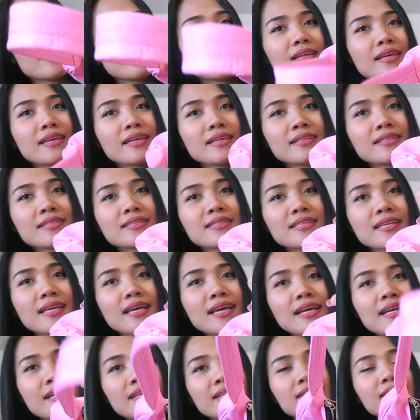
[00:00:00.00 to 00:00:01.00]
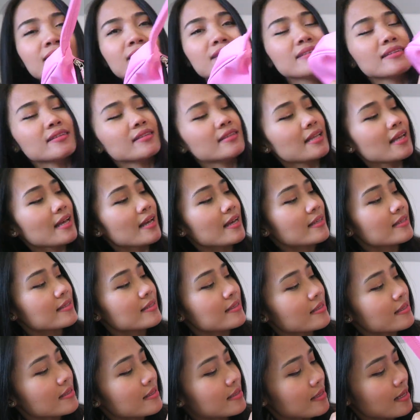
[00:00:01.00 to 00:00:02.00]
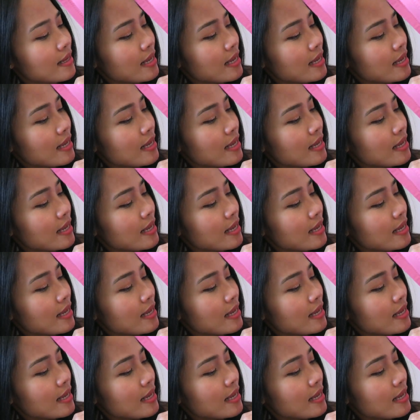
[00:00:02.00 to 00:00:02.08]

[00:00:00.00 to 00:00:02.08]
the inside, it has this